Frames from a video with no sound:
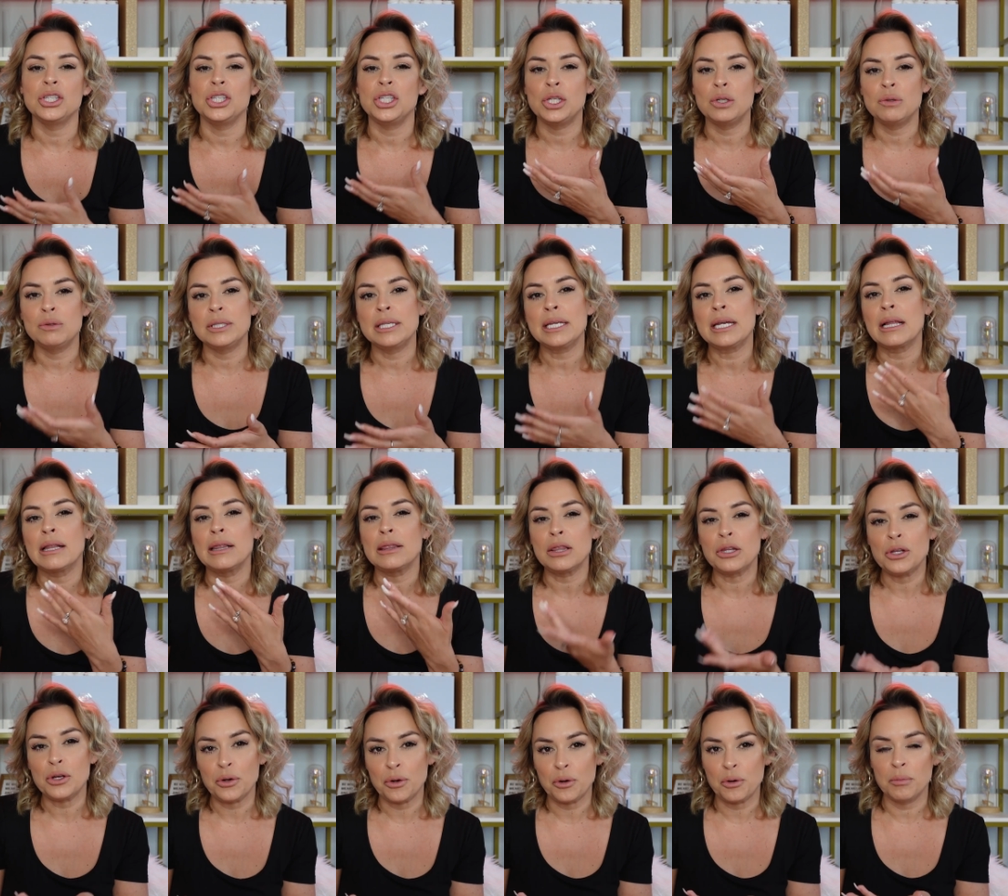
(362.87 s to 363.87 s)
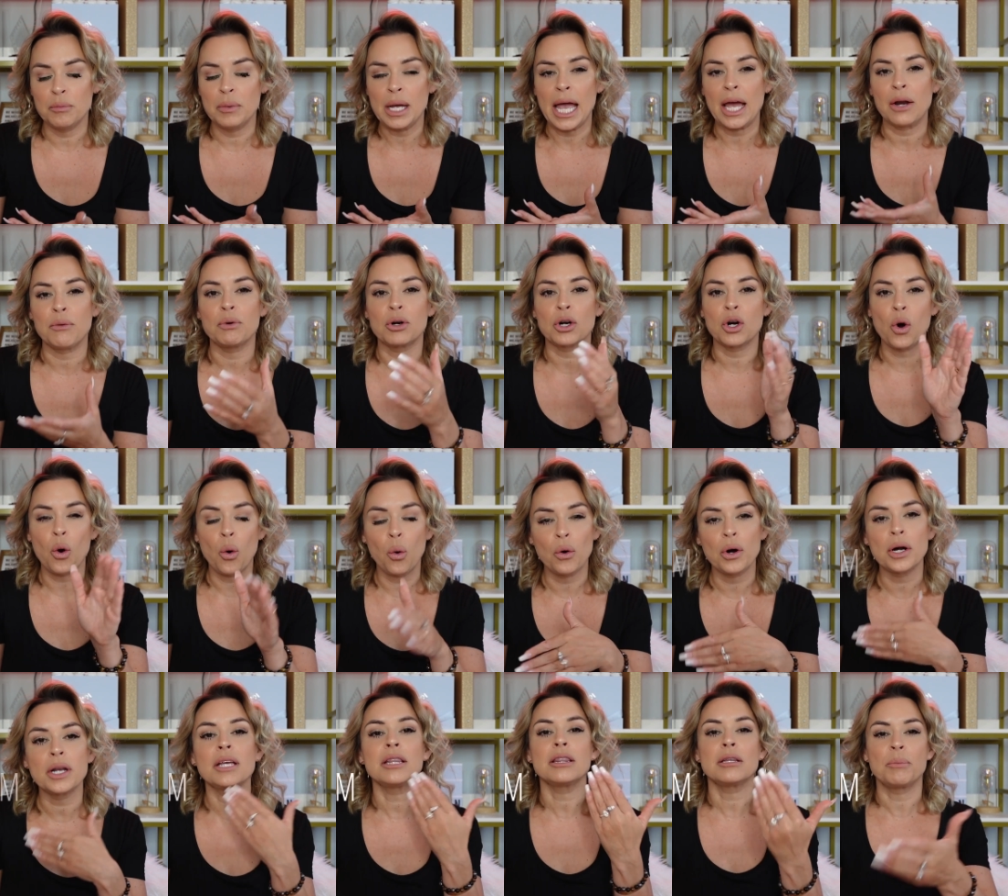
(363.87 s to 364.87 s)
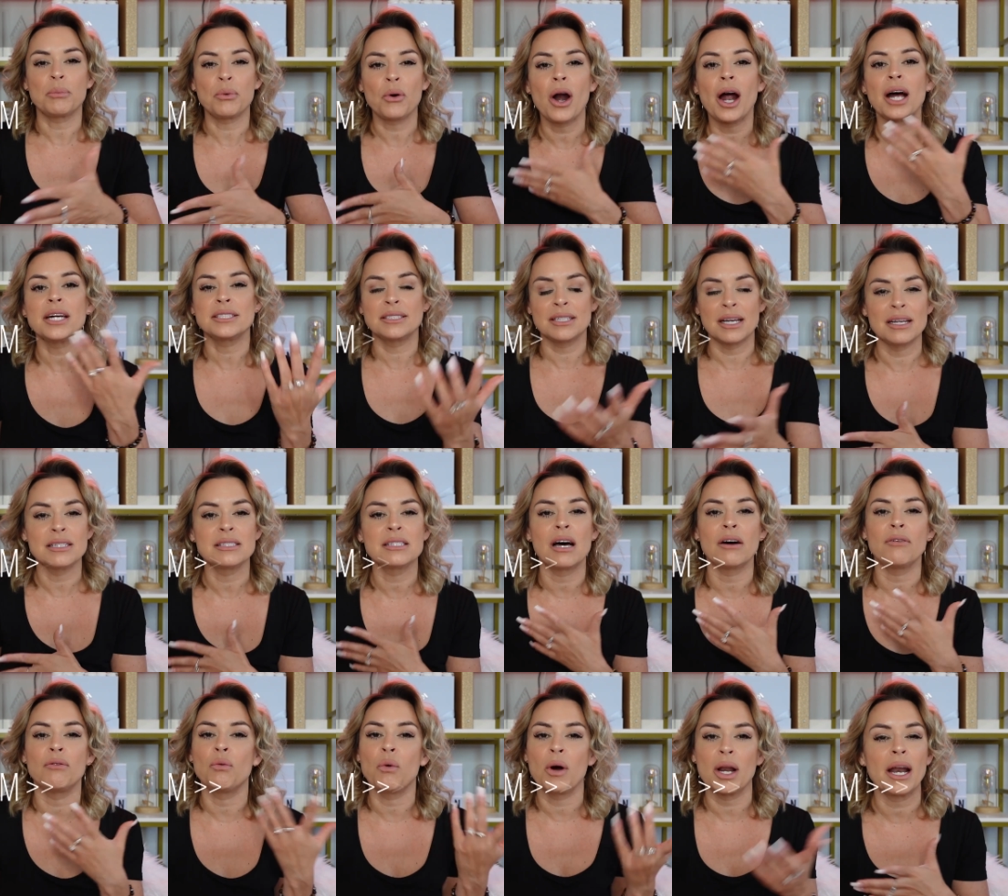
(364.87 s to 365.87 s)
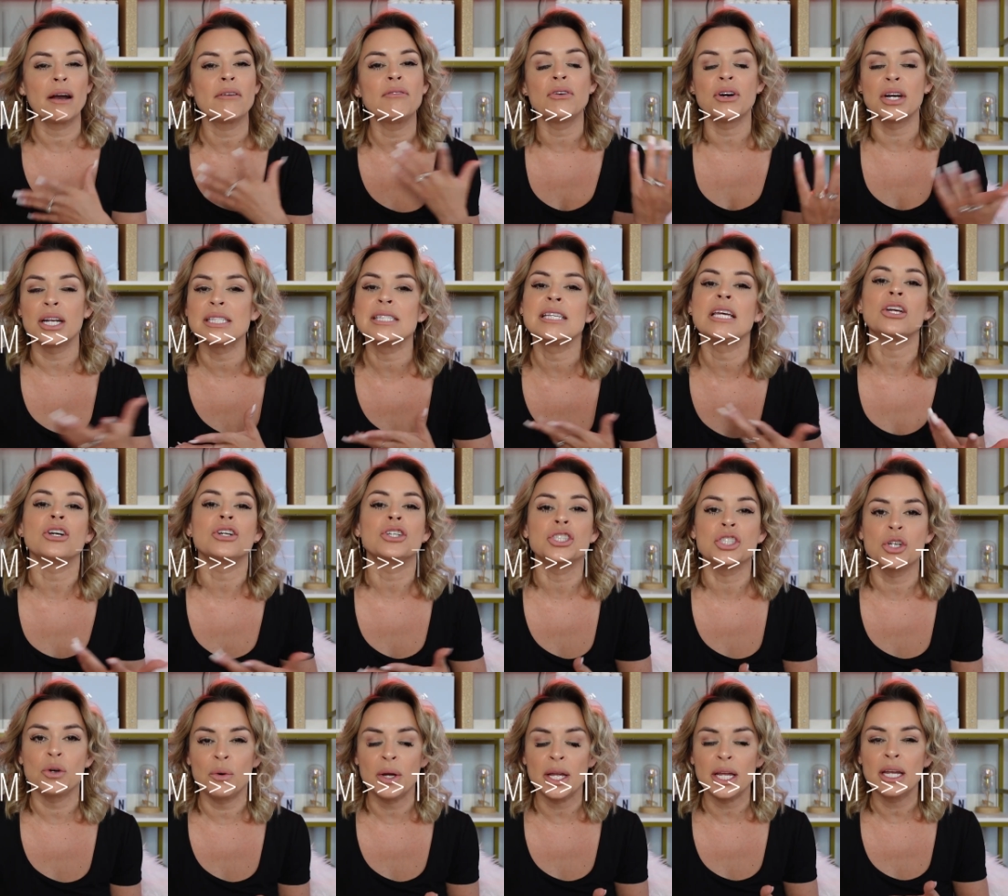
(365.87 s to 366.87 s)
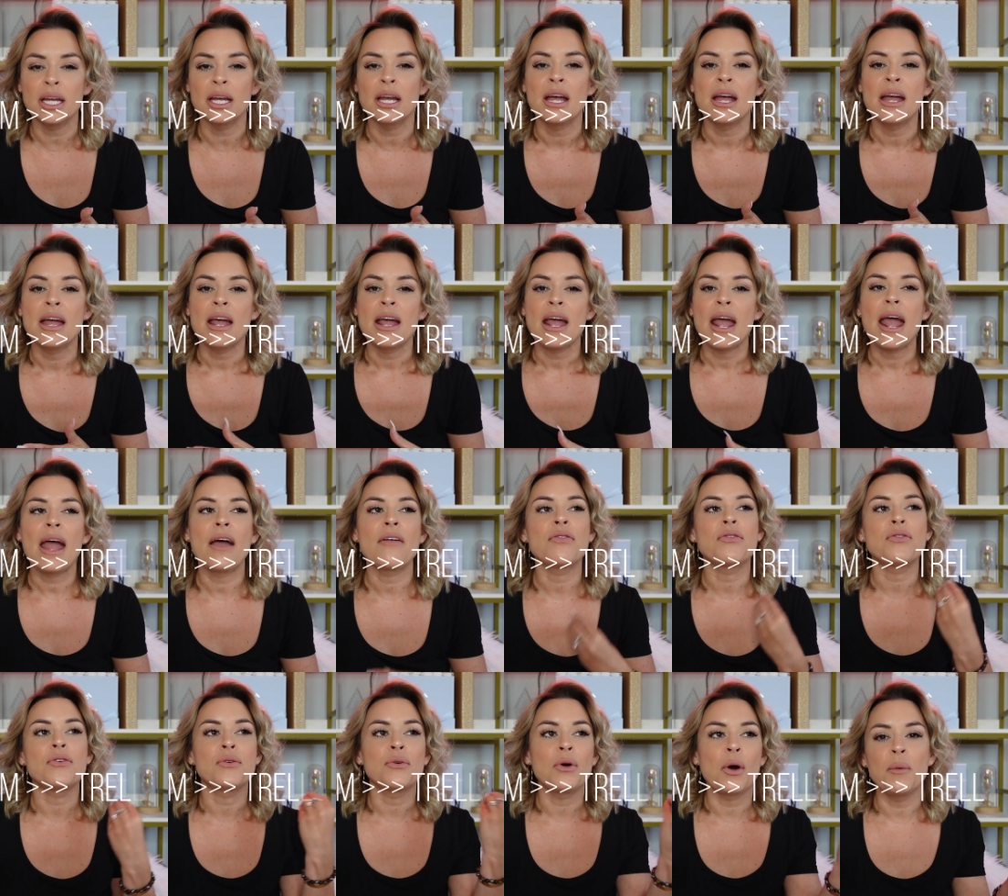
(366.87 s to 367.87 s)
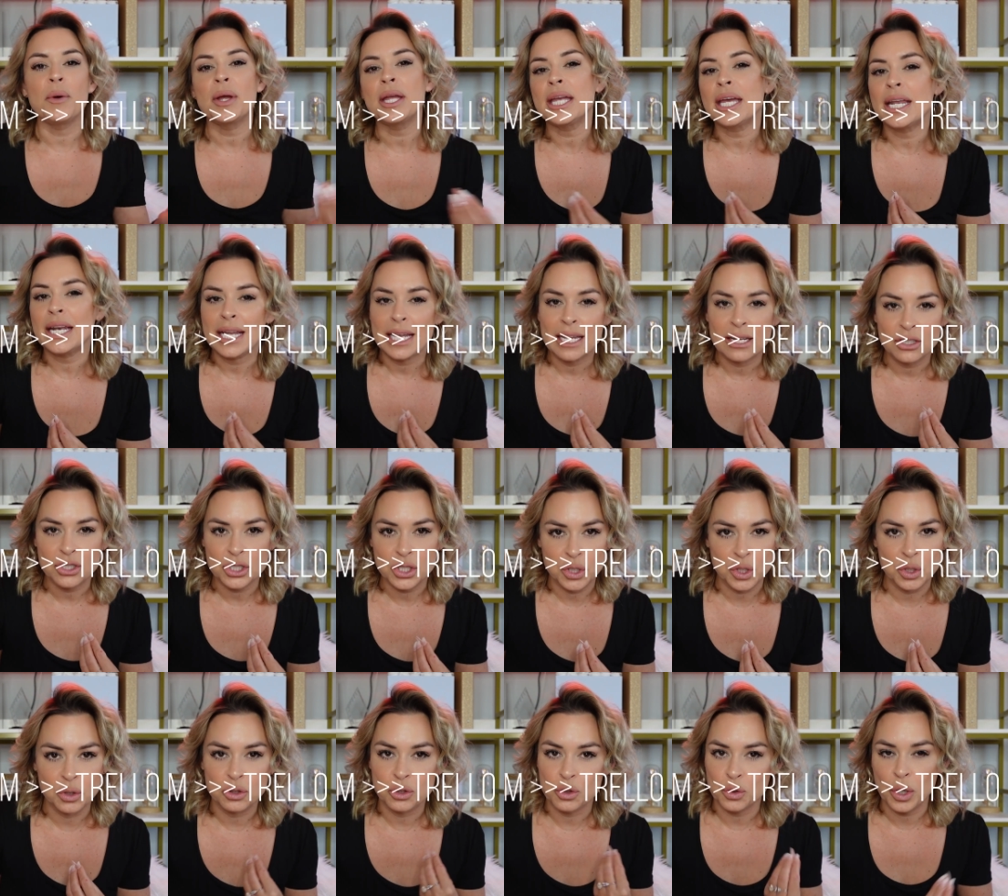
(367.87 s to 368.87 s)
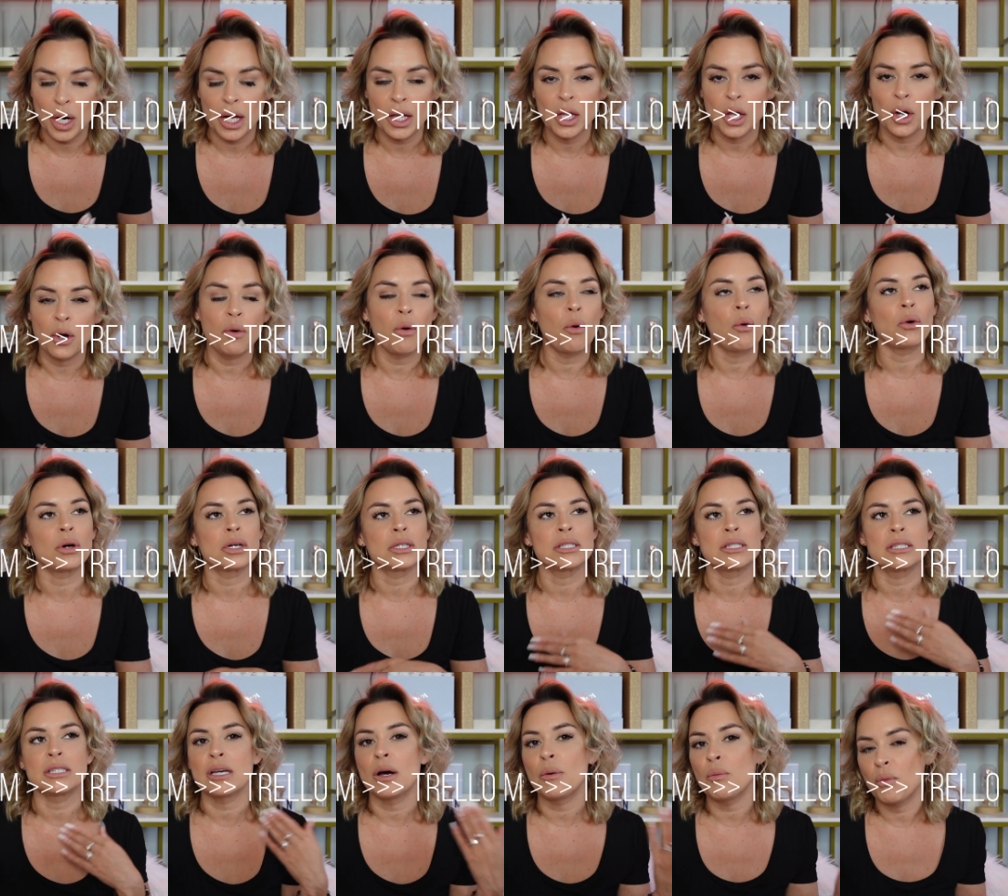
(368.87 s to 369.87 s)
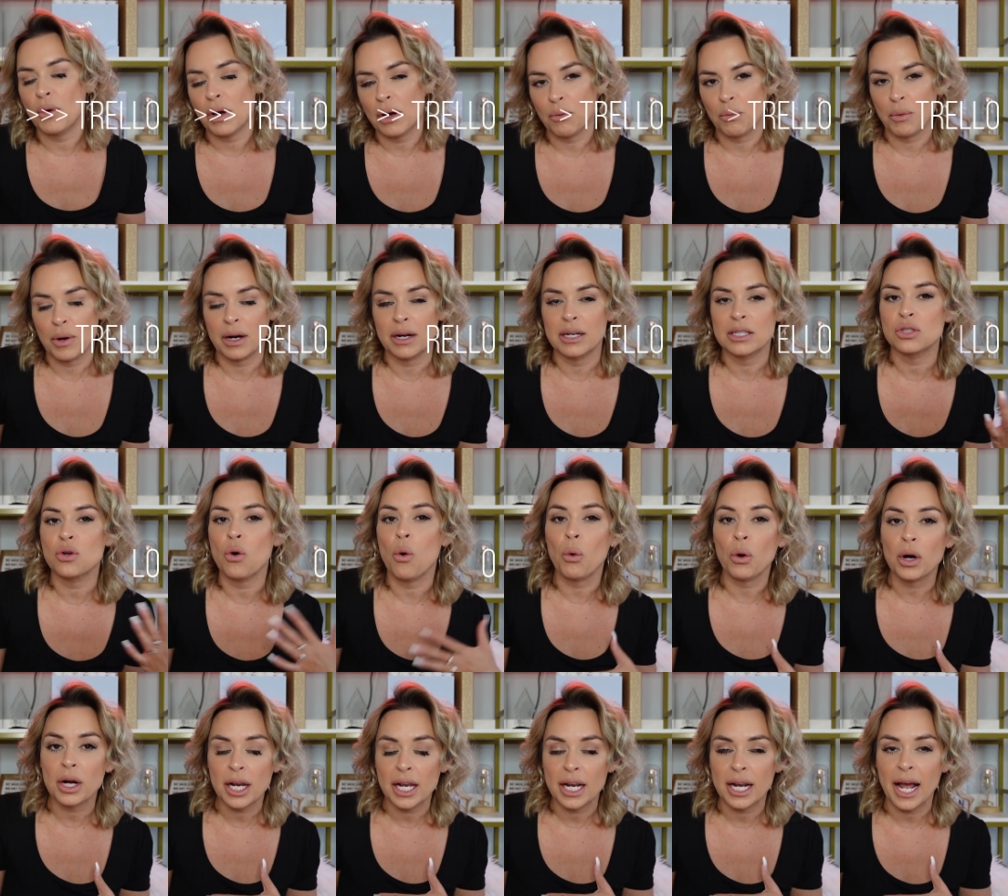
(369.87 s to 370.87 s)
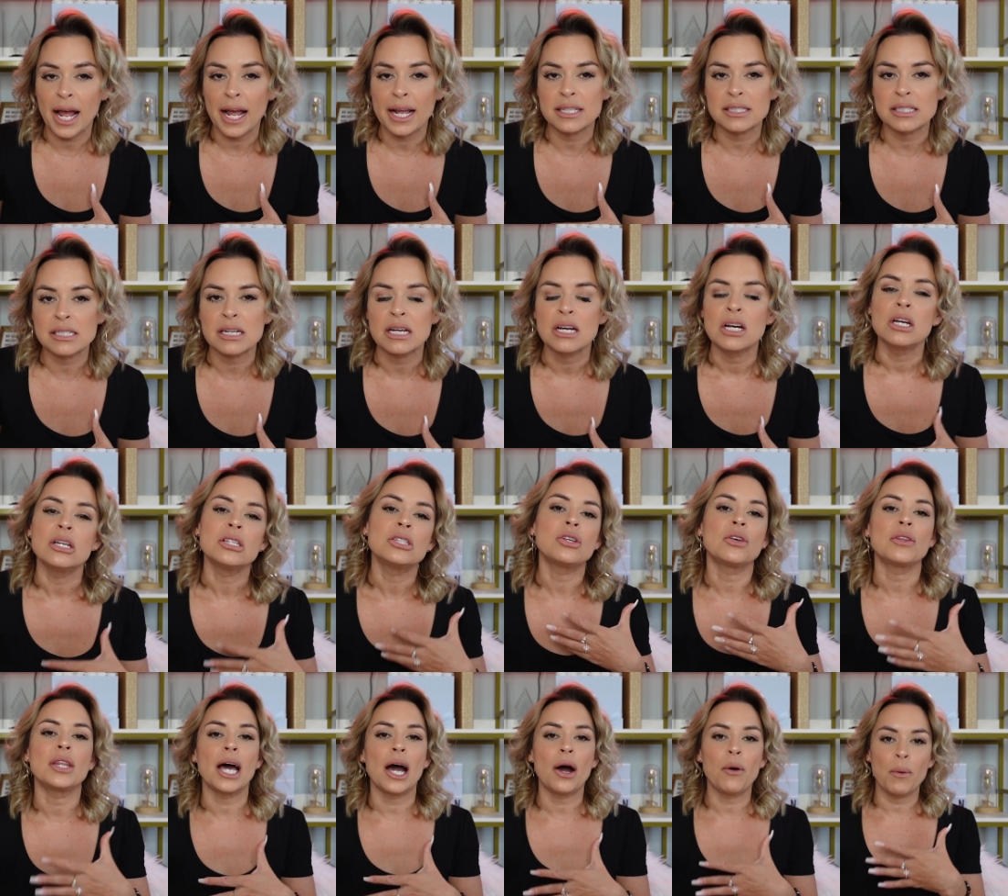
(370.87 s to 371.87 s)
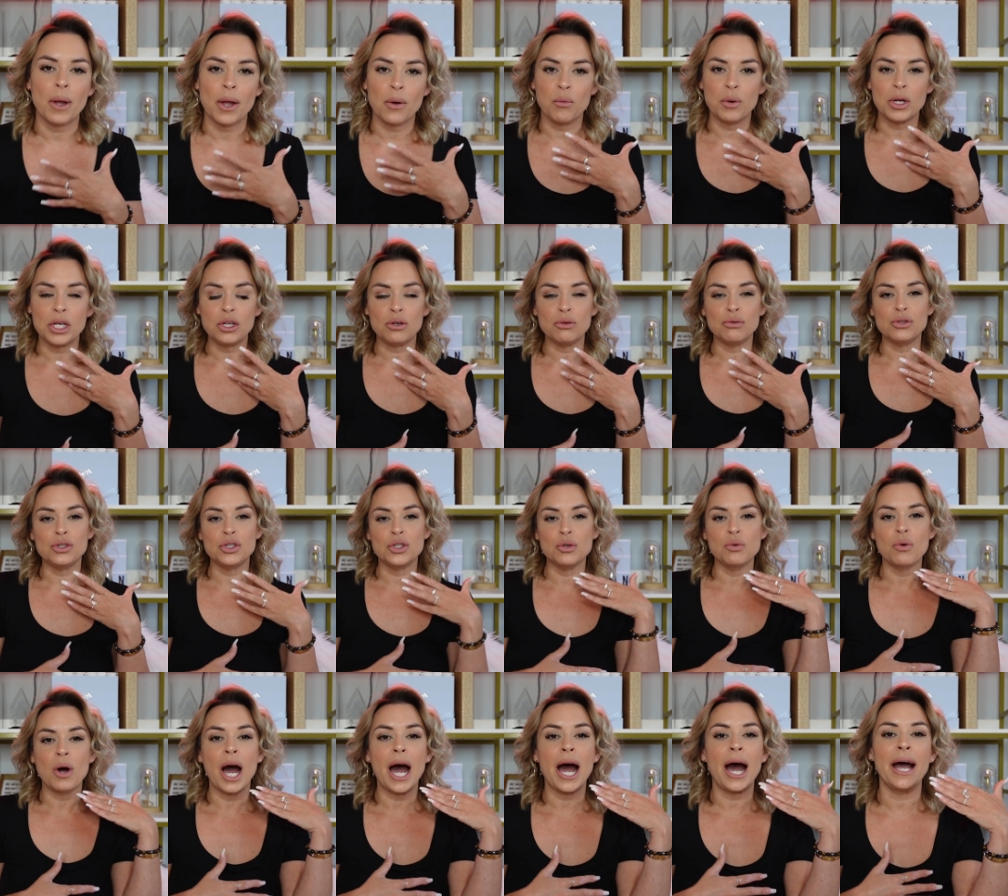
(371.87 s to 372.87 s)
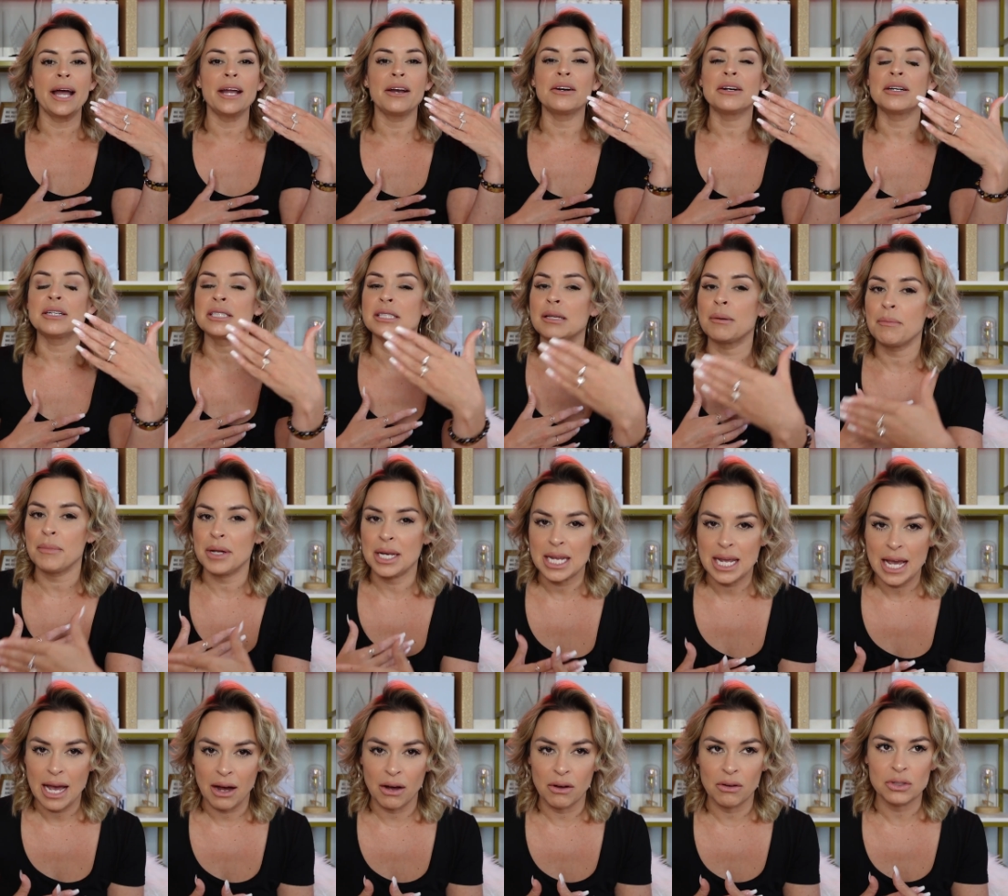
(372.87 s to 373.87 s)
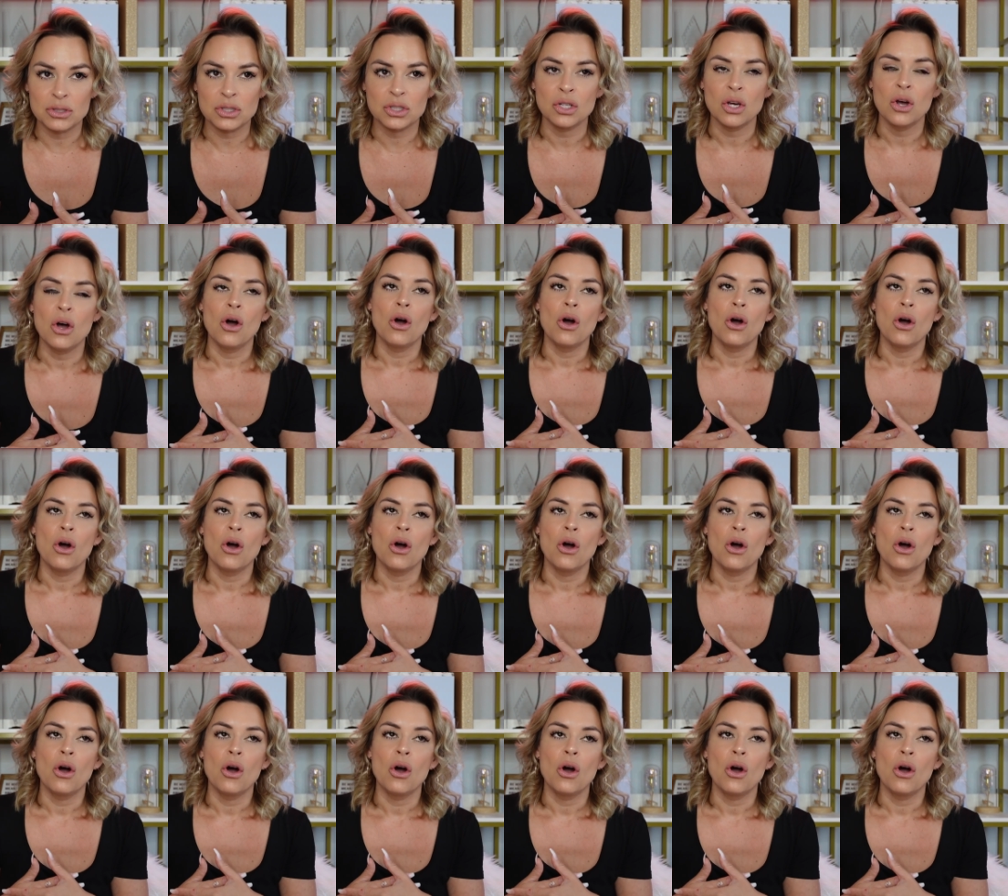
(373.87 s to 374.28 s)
using Loom and recording the process of whatever it is that you're doing and throwing it into Trello or somewhere where it's organized, so that way when you do hire somebody else,